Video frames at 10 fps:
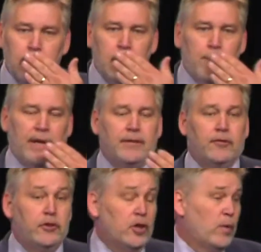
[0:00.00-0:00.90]
But I said,
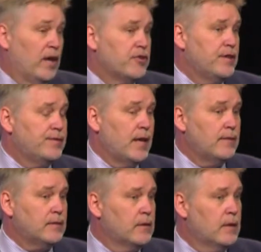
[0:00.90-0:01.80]
"You know what else she
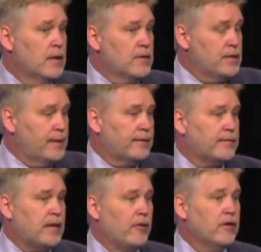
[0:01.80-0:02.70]
says?" She says, "It's
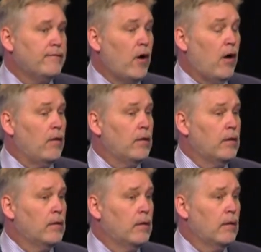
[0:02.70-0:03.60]
not your fault.
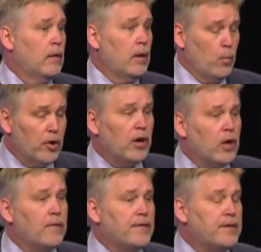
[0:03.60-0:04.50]
We're going to
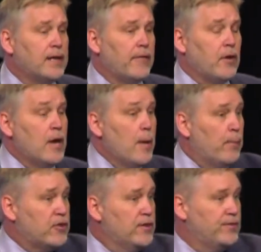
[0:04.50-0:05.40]
learn this together." But
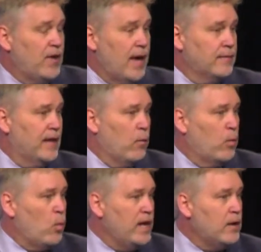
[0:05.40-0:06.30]
she says that when
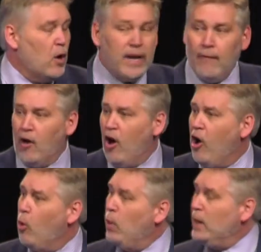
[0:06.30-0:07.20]
we go down the
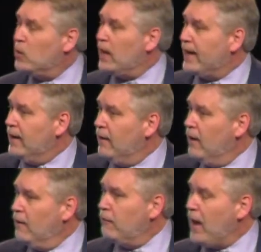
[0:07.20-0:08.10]
hall, we look like a
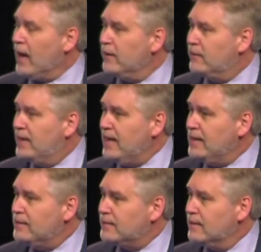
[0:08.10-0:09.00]
flock of
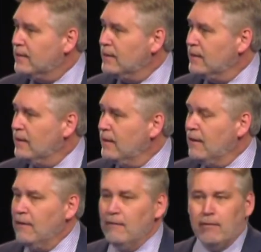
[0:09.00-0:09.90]
geese
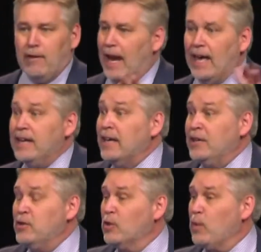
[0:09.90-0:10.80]
flying
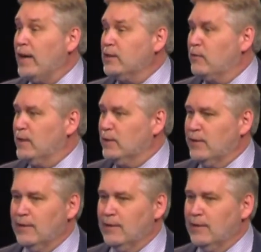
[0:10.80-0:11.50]
into a rice field.